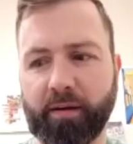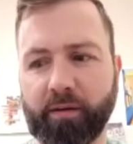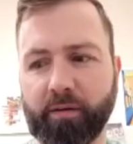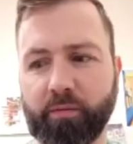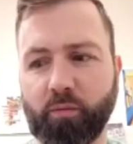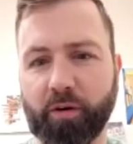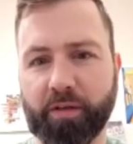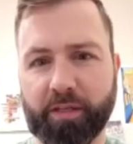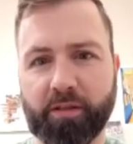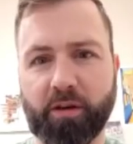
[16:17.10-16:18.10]
you know work
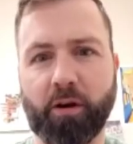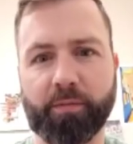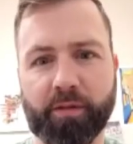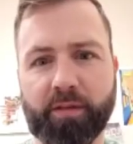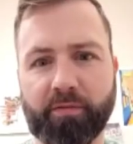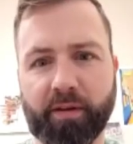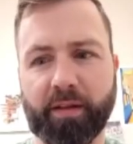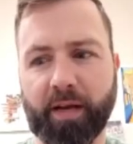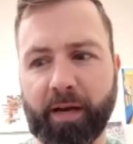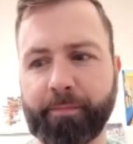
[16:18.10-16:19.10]
disarms and stuff like
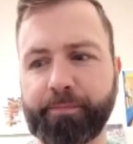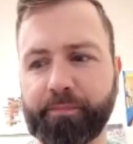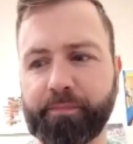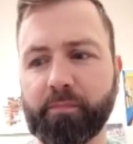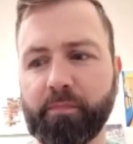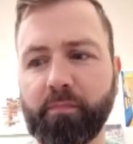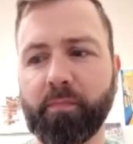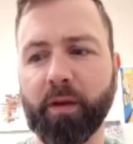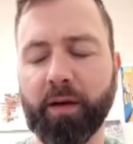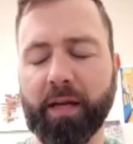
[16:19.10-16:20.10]
that.
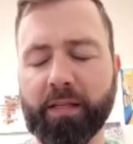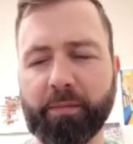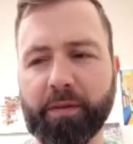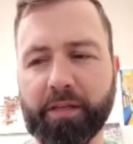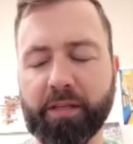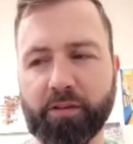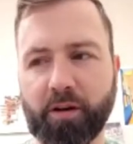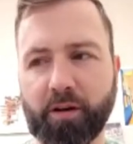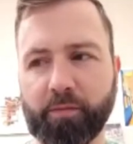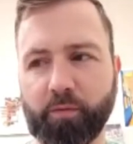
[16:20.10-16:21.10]
Again, some of the
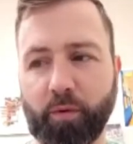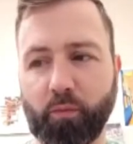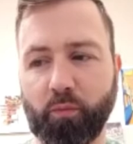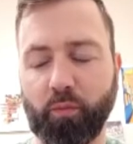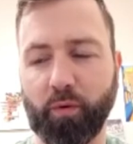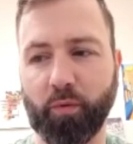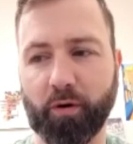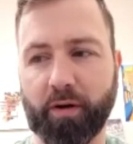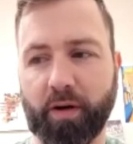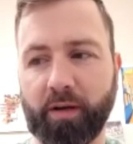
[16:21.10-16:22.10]
disarms we we
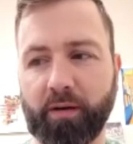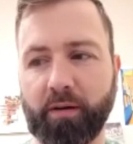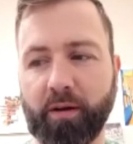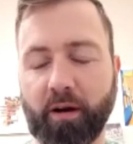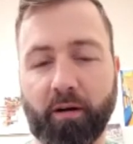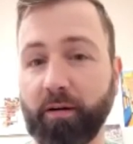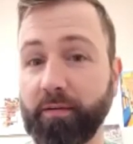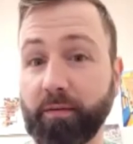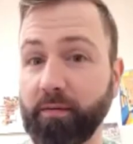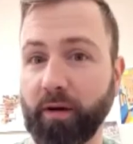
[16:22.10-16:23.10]
work on aren't
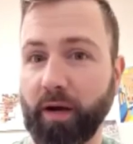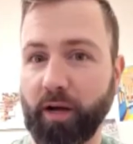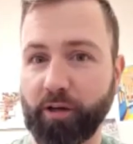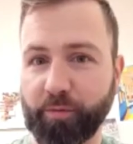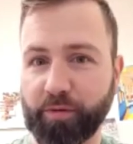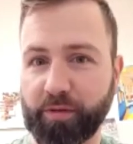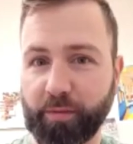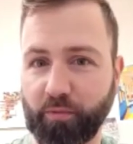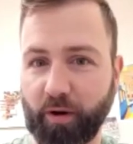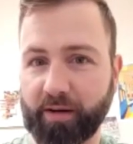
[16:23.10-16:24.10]
100%
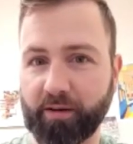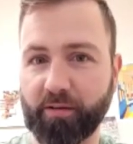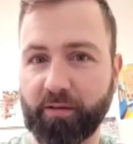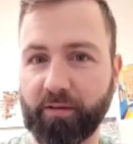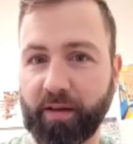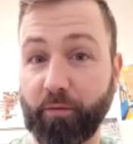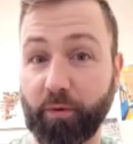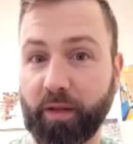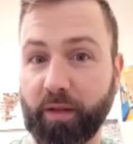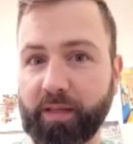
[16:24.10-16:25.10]
practical, and I
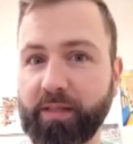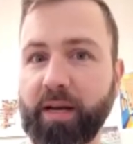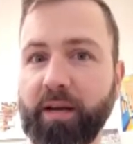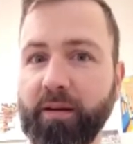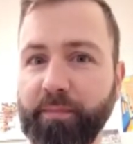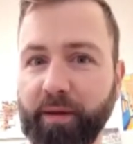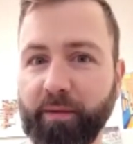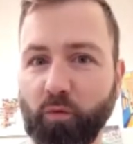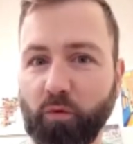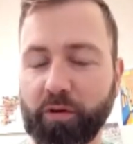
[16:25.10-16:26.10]
realize that being
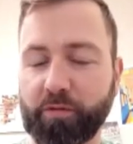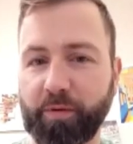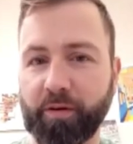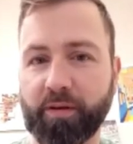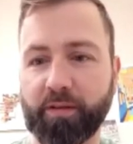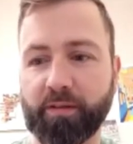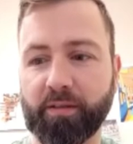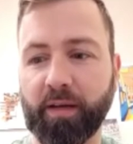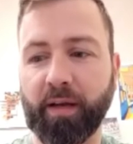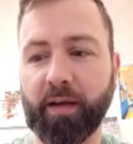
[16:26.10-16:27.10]
more experienced.
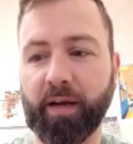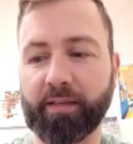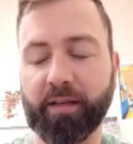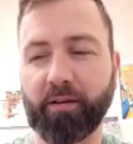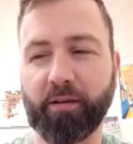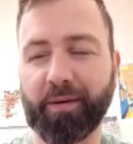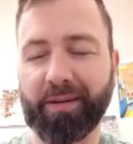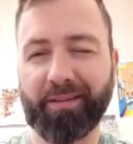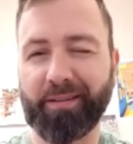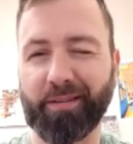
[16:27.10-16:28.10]
I say, you know
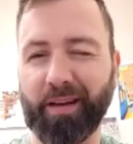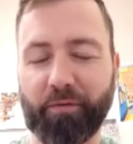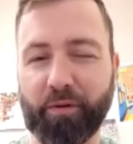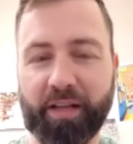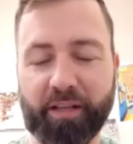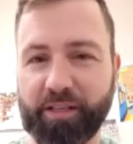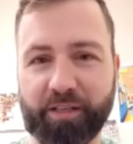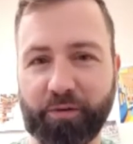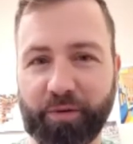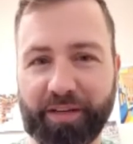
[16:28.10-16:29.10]
what, you'll never get in this
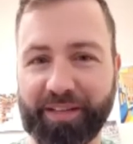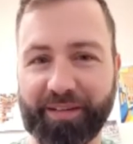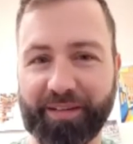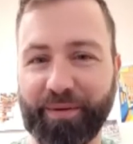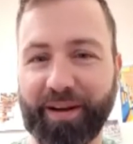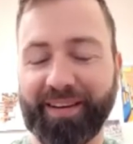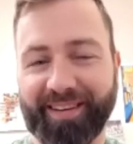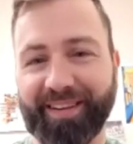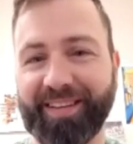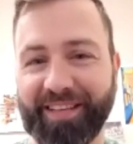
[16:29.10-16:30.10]
situation, but
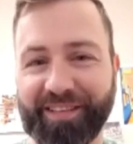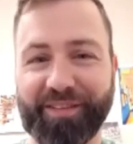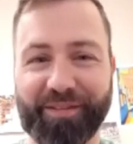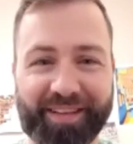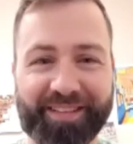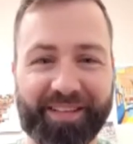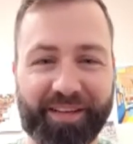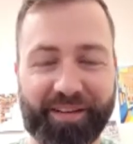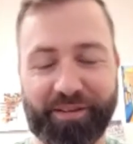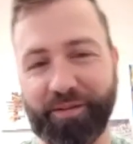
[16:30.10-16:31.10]
it teaches you this,
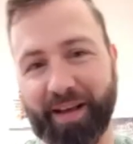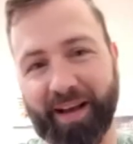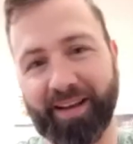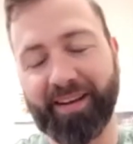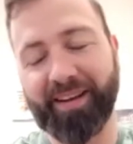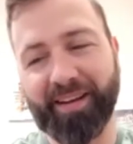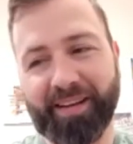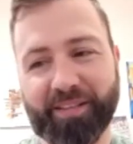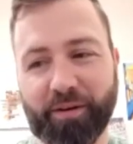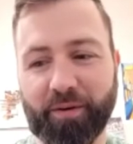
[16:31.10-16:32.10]
teaches you that.
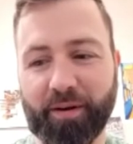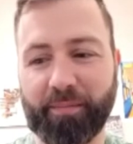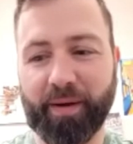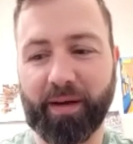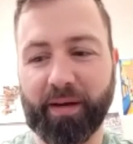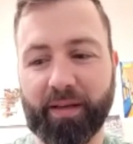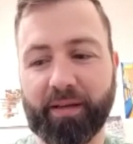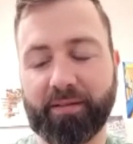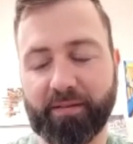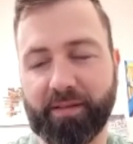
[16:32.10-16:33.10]
Mm-hmm. So um, I, I,
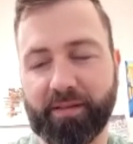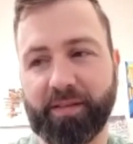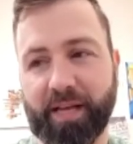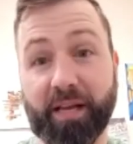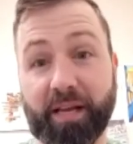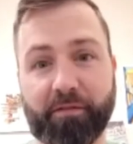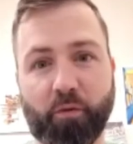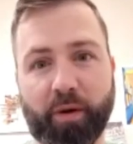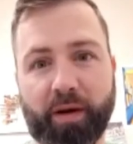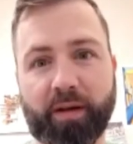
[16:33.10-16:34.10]
like taking it for
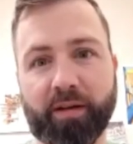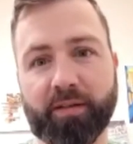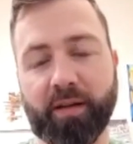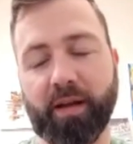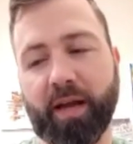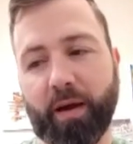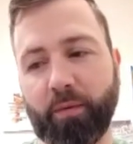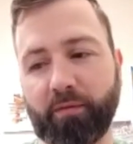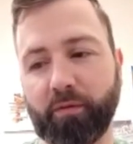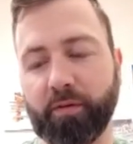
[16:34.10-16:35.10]
what it is.
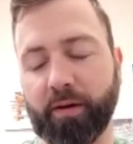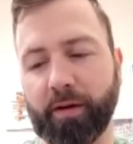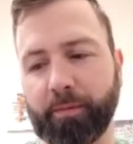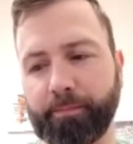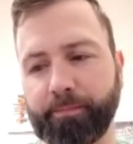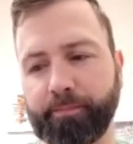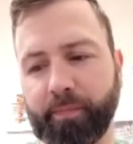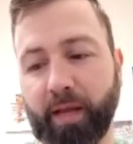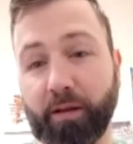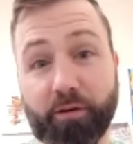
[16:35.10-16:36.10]
However, um,
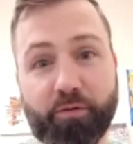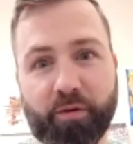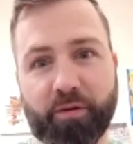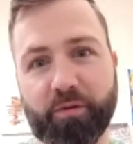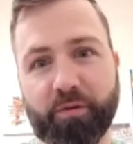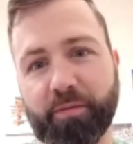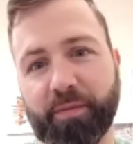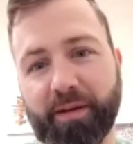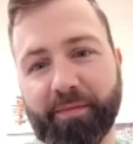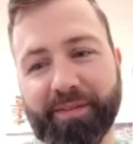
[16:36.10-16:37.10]
and it looks really cool
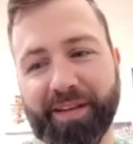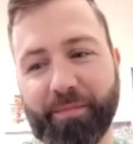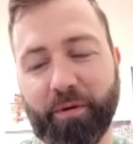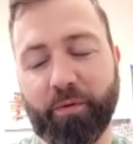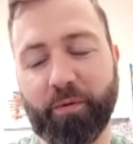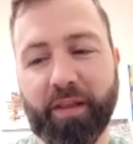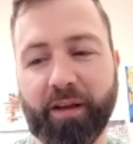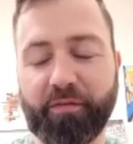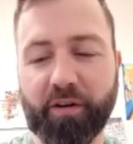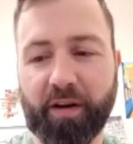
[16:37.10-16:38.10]
sometimes. But with knife
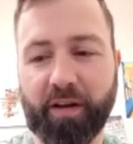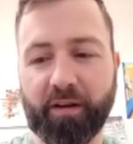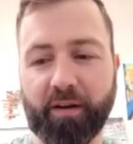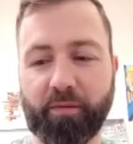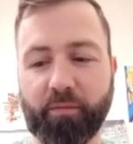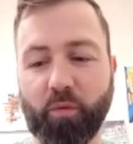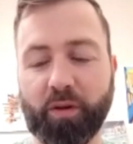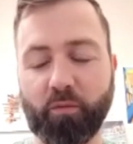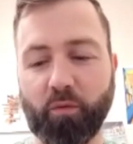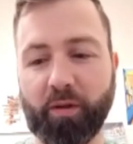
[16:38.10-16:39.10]
training, uh, one
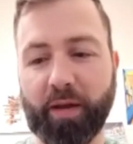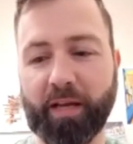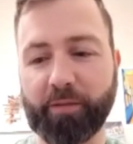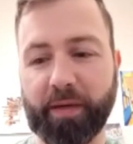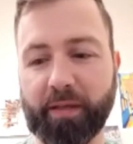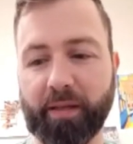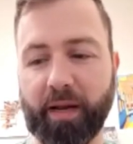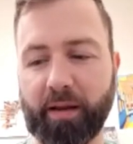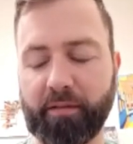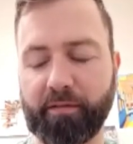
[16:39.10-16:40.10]
one aspect that
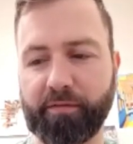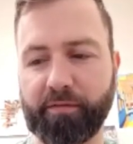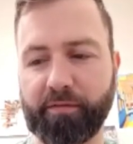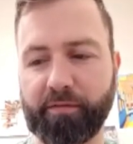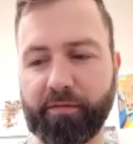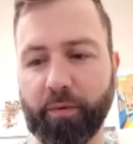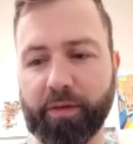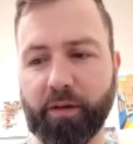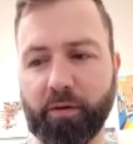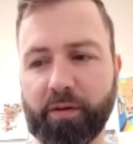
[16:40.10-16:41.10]
I've always
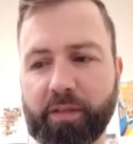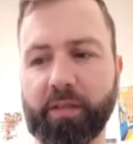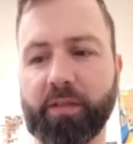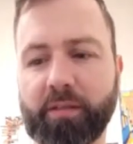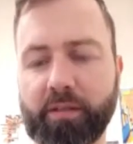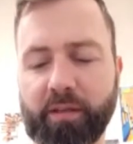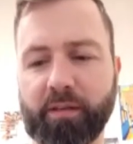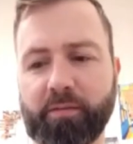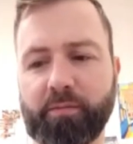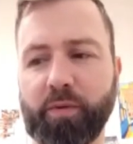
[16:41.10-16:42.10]
noticed is
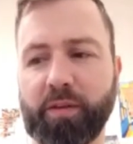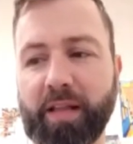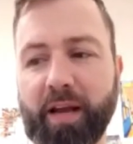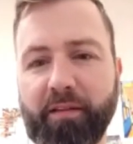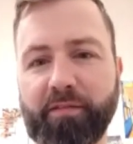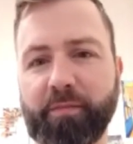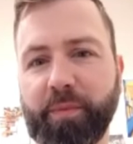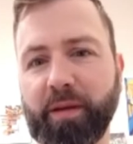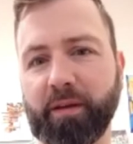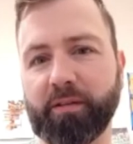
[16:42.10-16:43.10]
is with knives
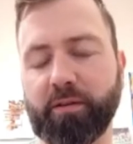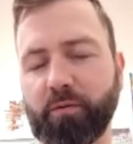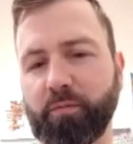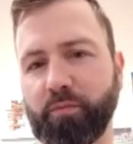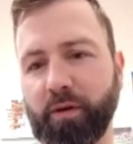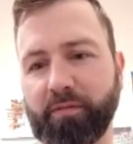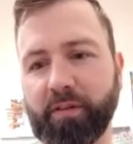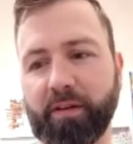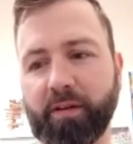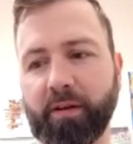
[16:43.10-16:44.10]
being so
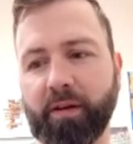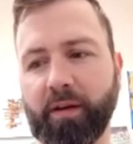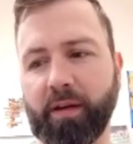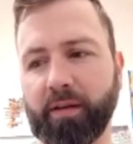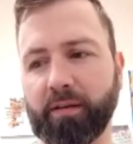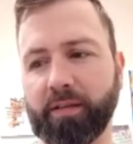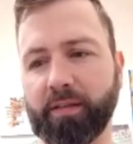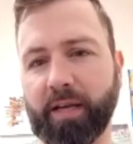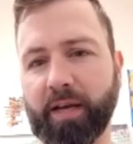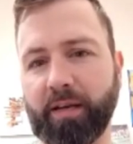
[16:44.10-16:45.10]
prevalent in
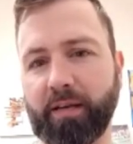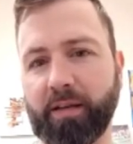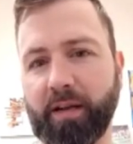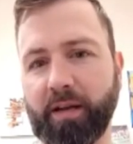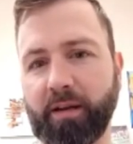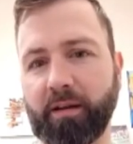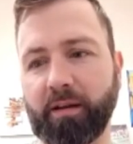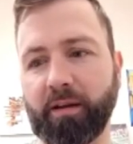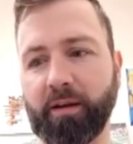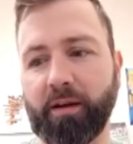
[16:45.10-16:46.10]
society today,
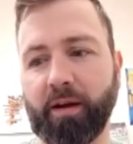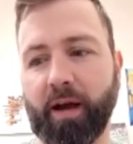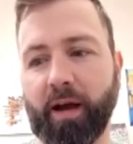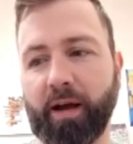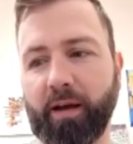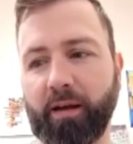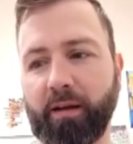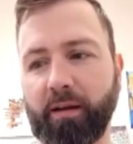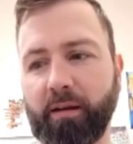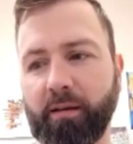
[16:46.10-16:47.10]

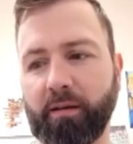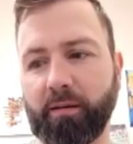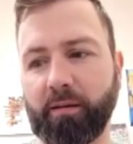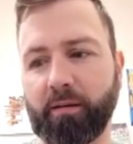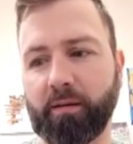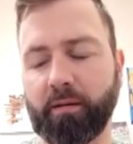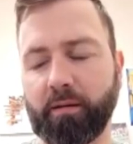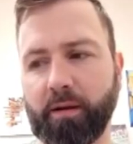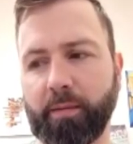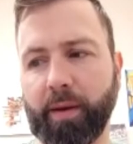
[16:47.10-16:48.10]
I
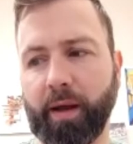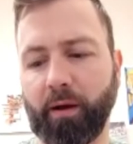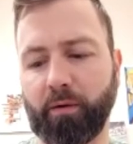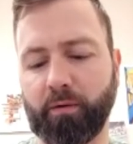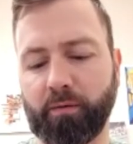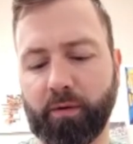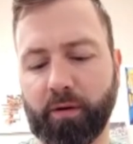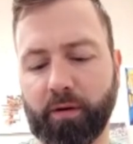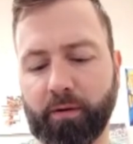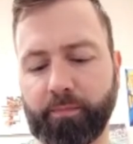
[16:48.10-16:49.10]
am now
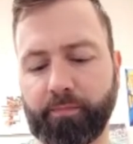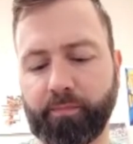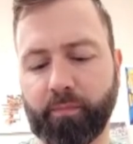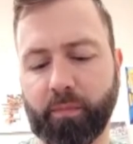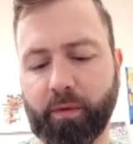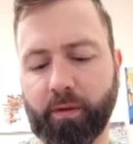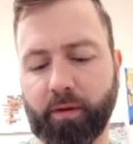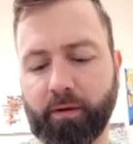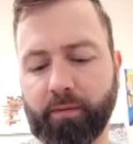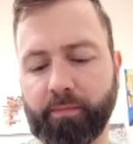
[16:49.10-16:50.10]
um,
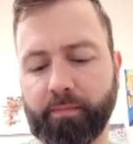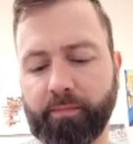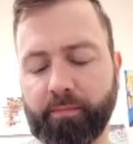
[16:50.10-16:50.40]
um,